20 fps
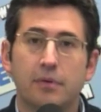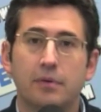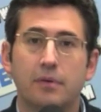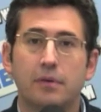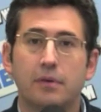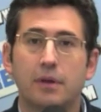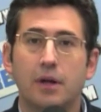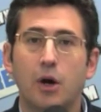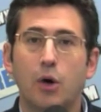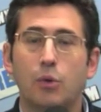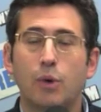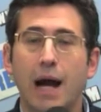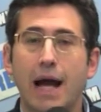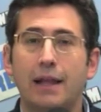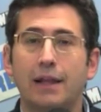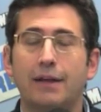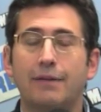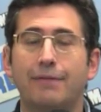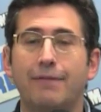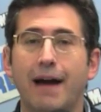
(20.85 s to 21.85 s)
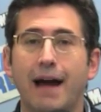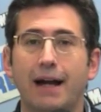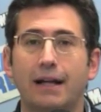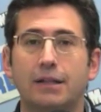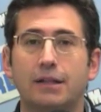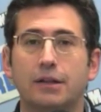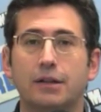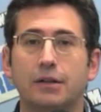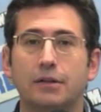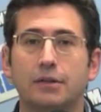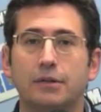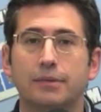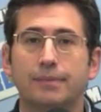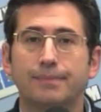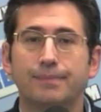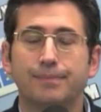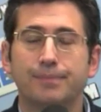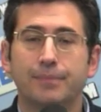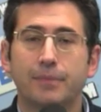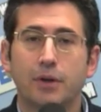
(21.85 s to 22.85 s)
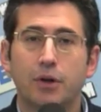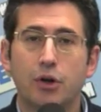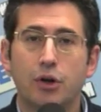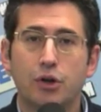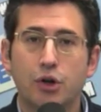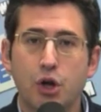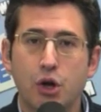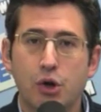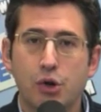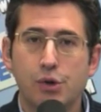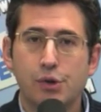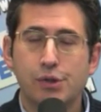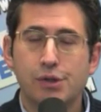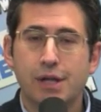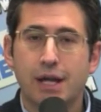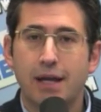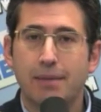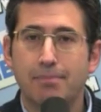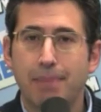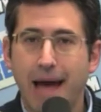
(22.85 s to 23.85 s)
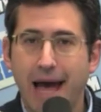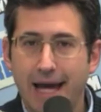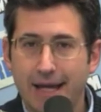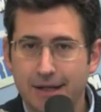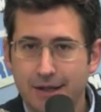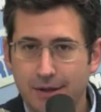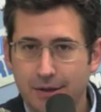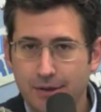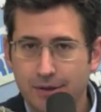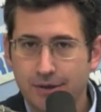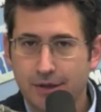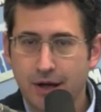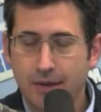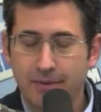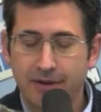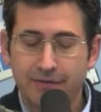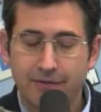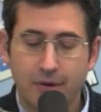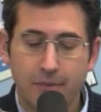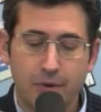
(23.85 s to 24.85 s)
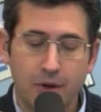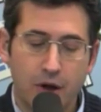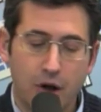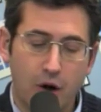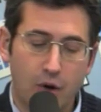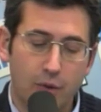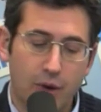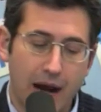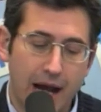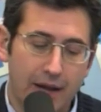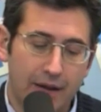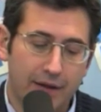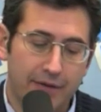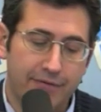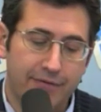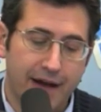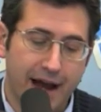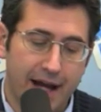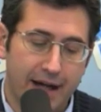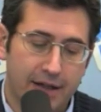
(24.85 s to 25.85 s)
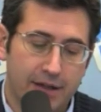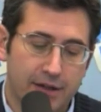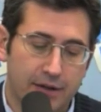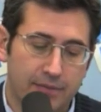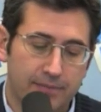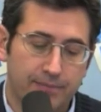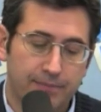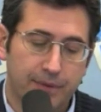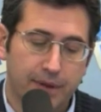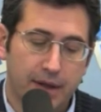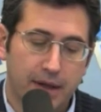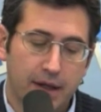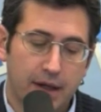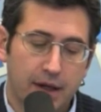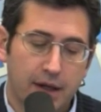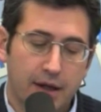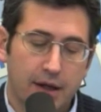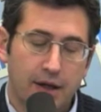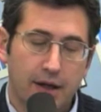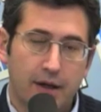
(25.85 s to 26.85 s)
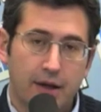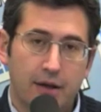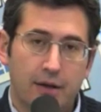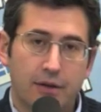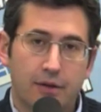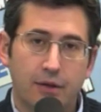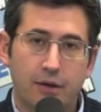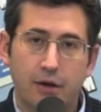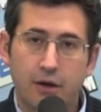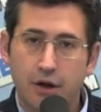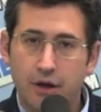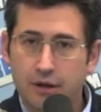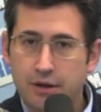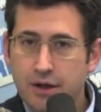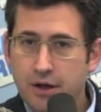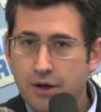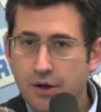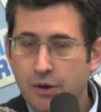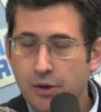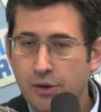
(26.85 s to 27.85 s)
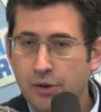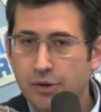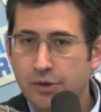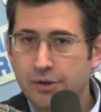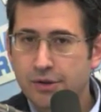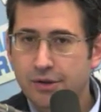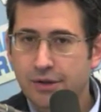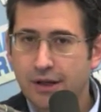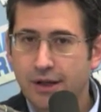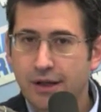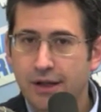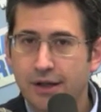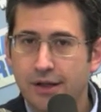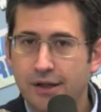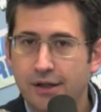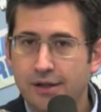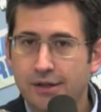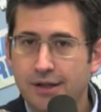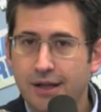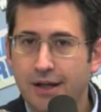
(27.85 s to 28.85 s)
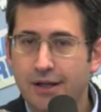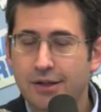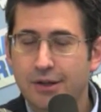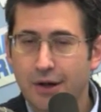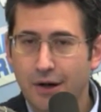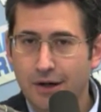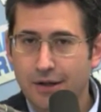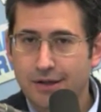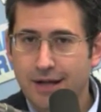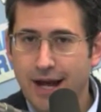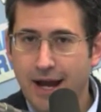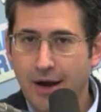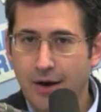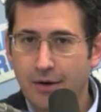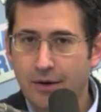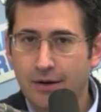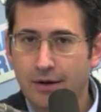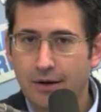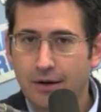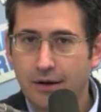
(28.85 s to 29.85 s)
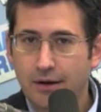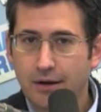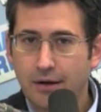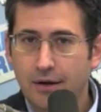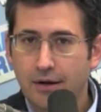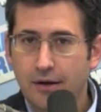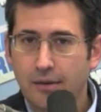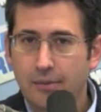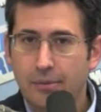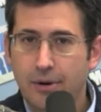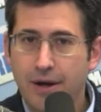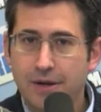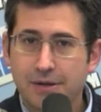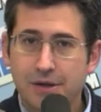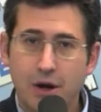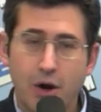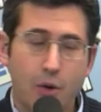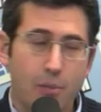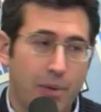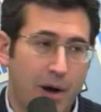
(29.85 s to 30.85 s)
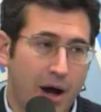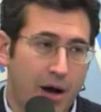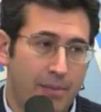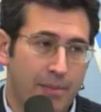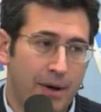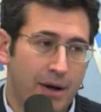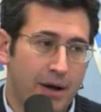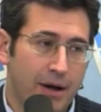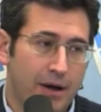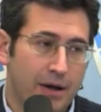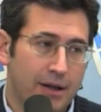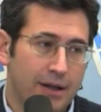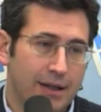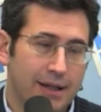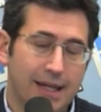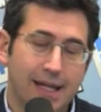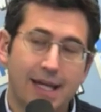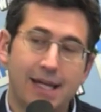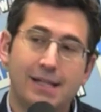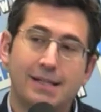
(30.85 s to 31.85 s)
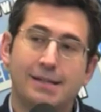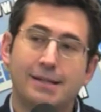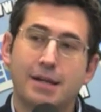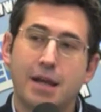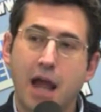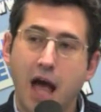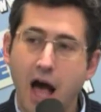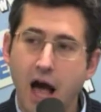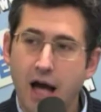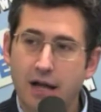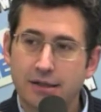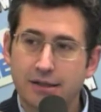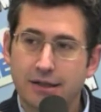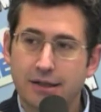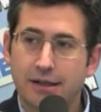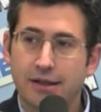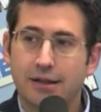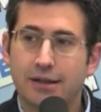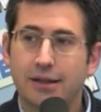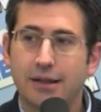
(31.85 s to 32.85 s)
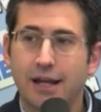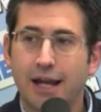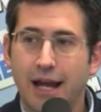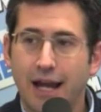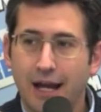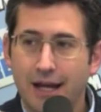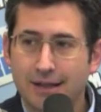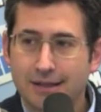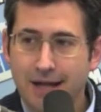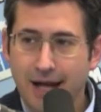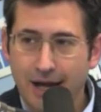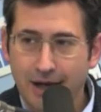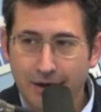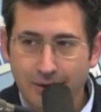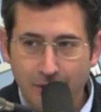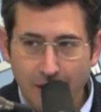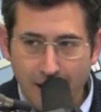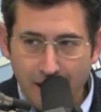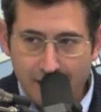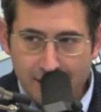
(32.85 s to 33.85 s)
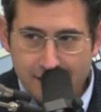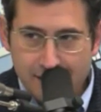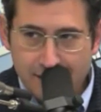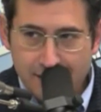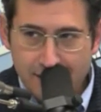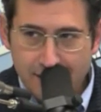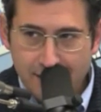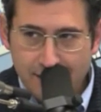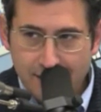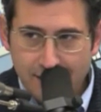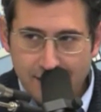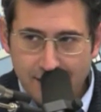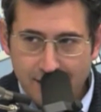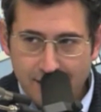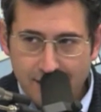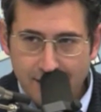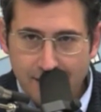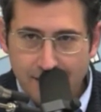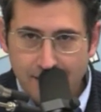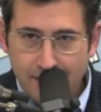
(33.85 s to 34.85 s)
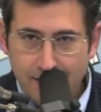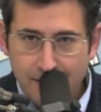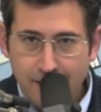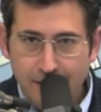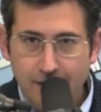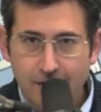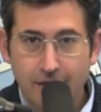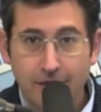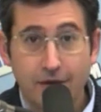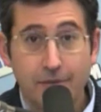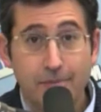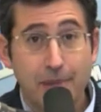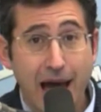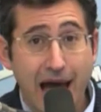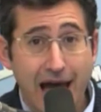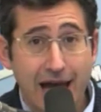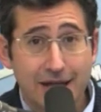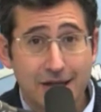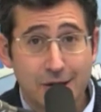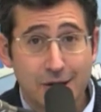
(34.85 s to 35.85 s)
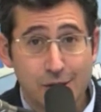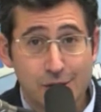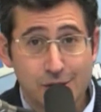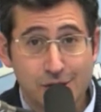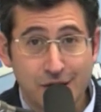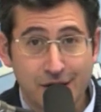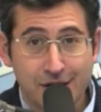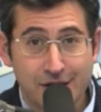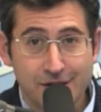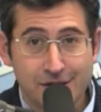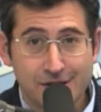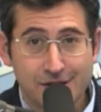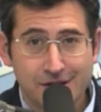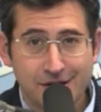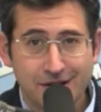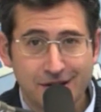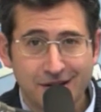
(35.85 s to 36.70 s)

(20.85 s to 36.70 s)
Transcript: The O'Reilly factor. Good news and bad news coming from the O'Reilly factor. The good news is that it turns out President Obama is not the Antichrist. The bad news is